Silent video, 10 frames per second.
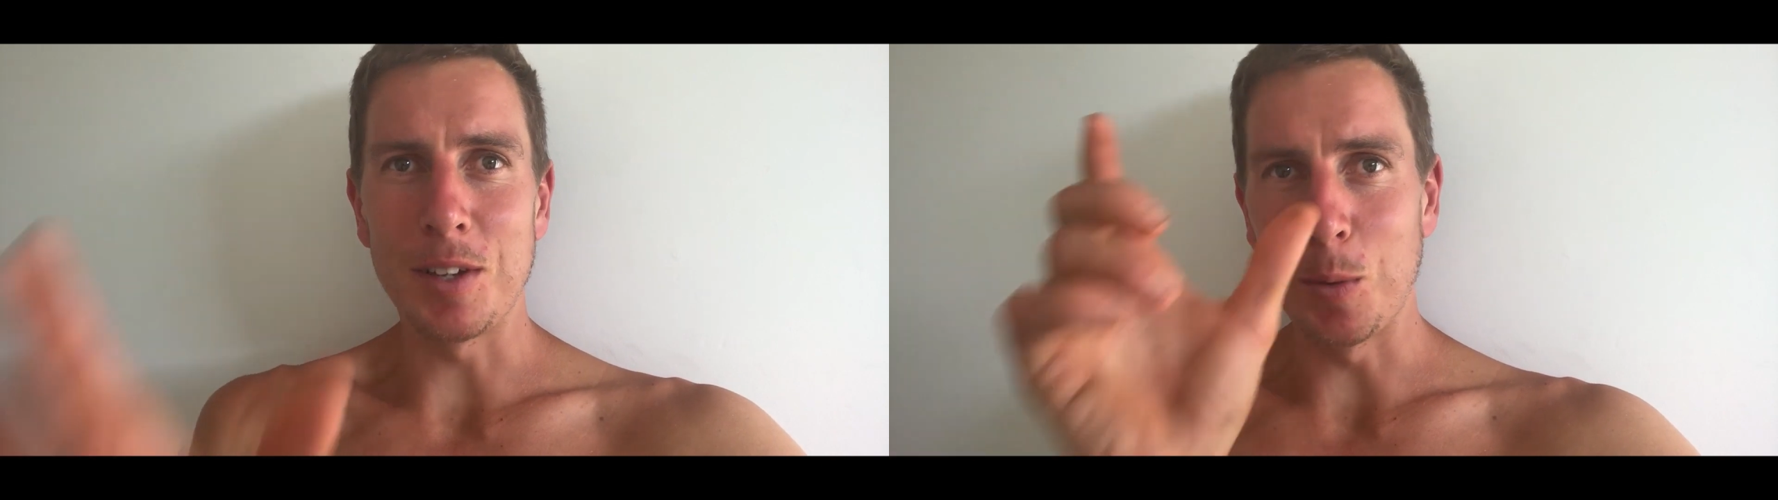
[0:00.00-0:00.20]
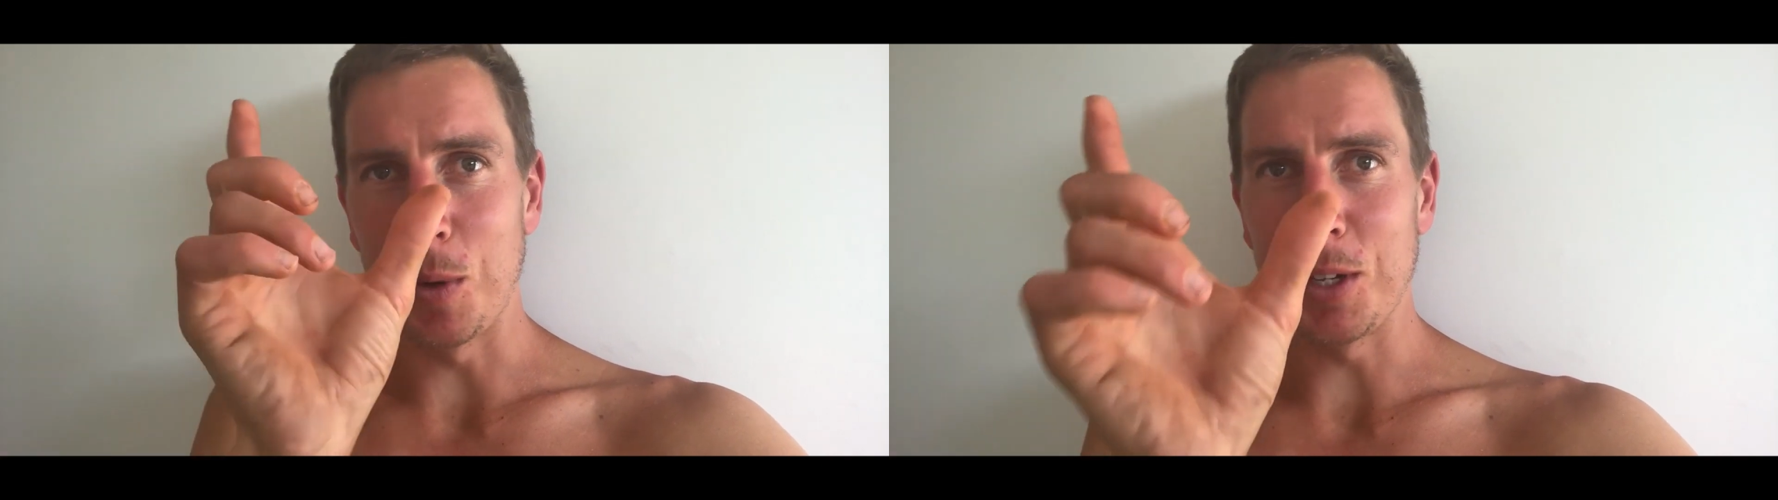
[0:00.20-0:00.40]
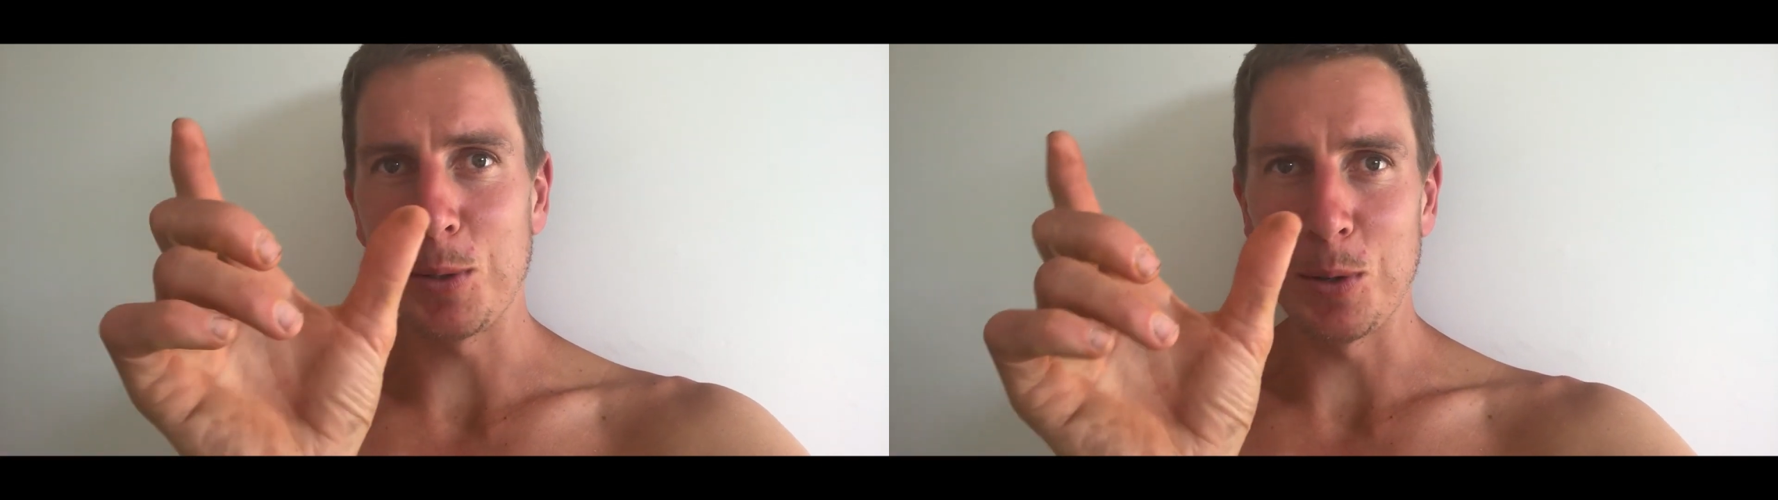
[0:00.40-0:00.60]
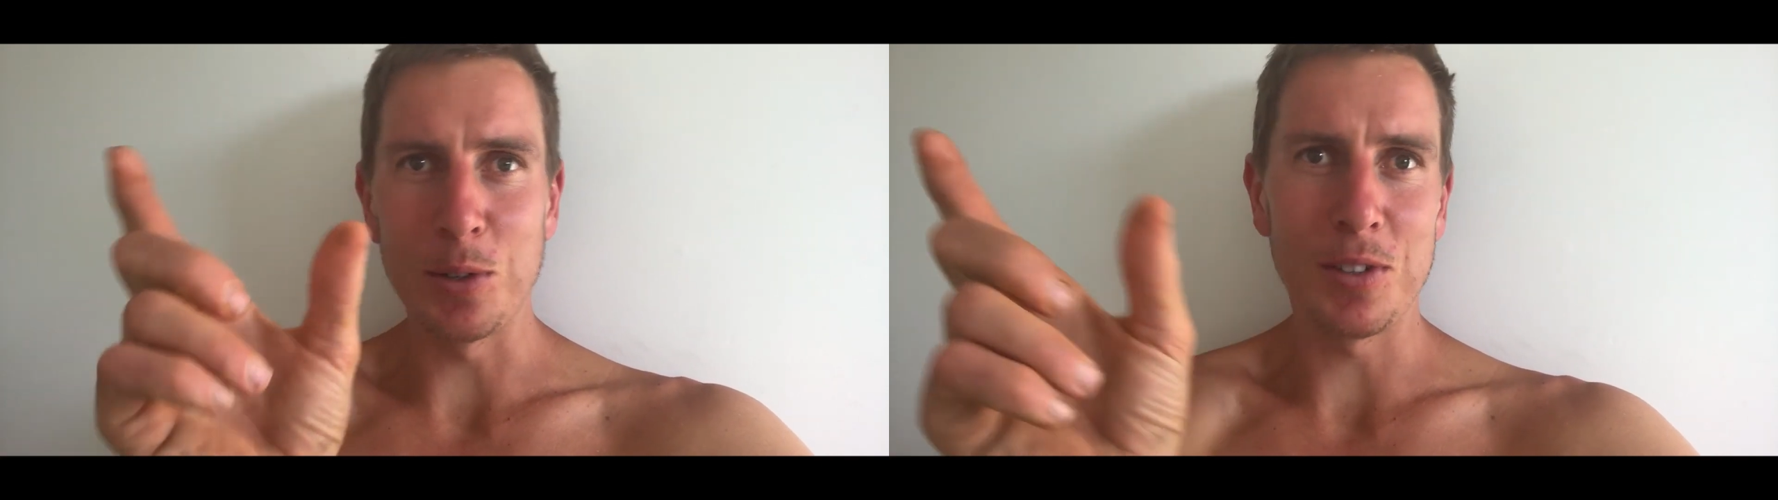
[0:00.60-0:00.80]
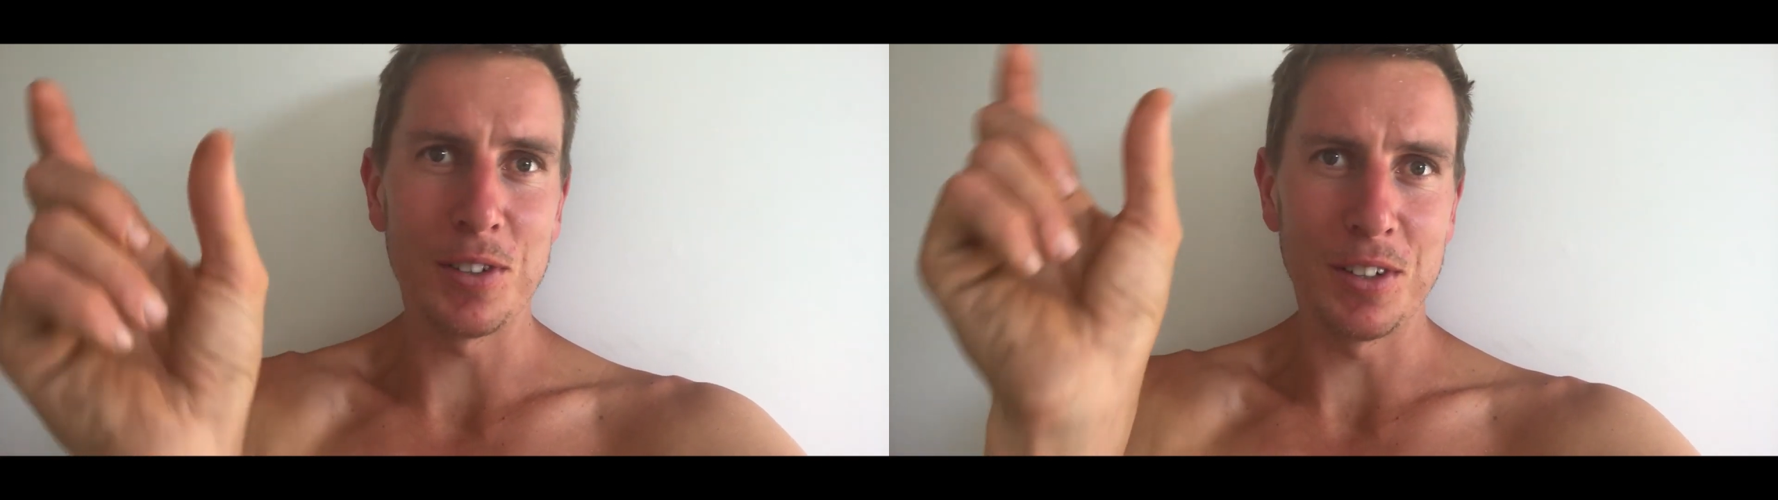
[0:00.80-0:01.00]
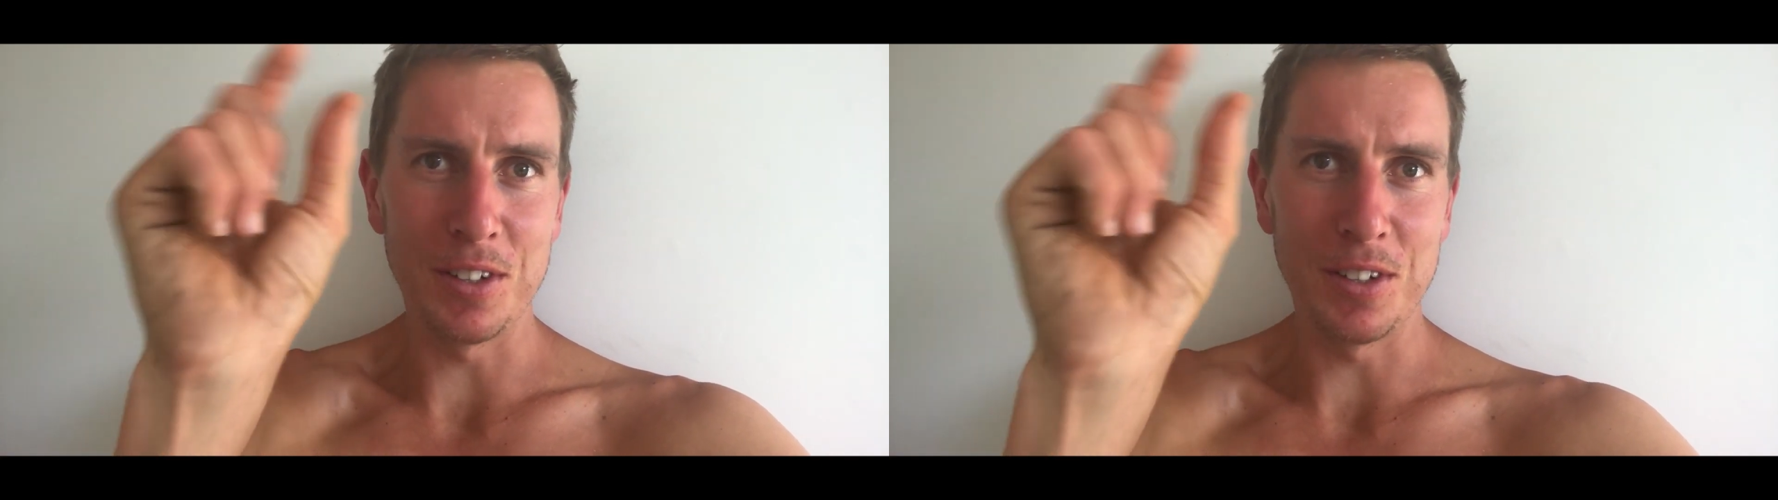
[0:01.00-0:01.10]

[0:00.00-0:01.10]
a week's worth